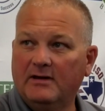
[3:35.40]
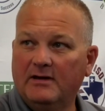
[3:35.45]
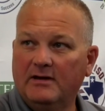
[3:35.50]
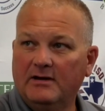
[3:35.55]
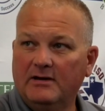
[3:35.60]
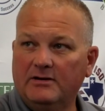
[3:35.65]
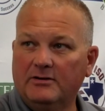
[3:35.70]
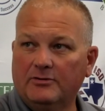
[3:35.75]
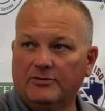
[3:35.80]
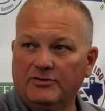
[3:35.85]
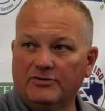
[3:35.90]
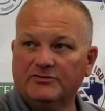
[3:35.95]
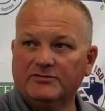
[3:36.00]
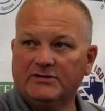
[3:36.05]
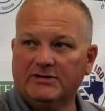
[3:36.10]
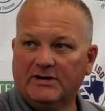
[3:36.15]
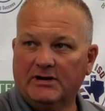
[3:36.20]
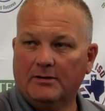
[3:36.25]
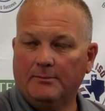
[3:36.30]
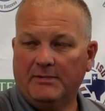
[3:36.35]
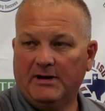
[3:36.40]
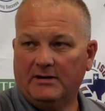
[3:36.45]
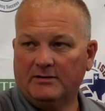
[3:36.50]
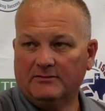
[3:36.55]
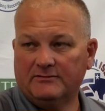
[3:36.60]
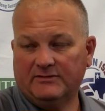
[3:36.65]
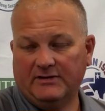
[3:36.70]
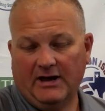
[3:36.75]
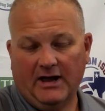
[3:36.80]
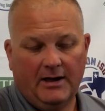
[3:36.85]
you know, usually come out
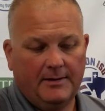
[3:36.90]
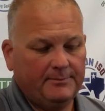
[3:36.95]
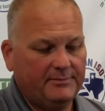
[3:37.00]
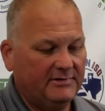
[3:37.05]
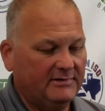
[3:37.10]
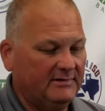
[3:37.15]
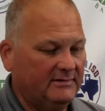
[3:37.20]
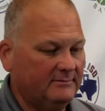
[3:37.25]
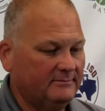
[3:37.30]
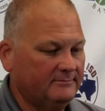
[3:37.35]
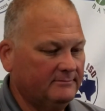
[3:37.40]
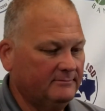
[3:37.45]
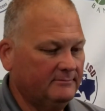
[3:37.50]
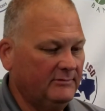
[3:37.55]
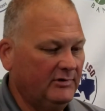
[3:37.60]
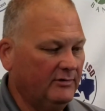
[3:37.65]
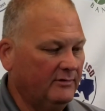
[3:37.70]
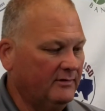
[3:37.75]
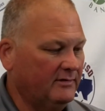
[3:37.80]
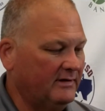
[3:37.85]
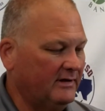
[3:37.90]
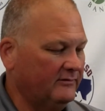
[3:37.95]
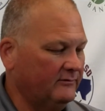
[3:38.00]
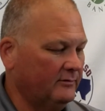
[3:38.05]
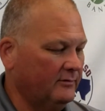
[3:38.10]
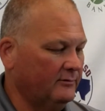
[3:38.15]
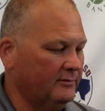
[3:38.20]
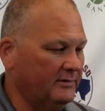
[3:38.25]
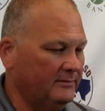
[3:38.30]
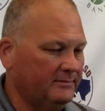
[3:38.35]
on top, and, you know, and that's
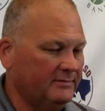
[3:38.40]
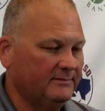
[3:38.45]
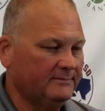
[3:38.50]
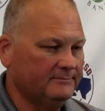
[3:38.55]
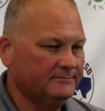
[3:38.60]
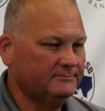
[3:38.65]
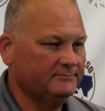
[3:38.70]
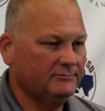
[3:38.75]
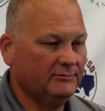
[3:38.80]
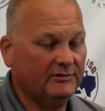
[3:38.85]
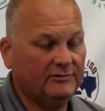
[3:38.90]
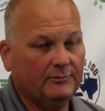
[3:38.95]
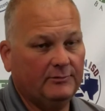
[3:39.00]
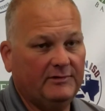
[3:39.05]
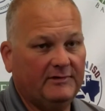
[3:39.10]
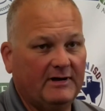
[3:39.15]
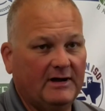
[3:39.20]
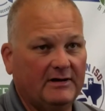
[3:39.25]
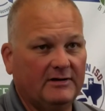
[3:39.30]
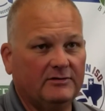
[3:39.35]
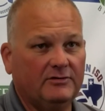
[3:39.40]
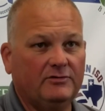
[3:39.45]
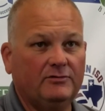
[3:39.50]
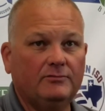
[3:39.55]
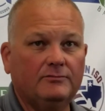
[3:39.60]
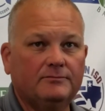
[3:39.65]
what we that's what we got to do.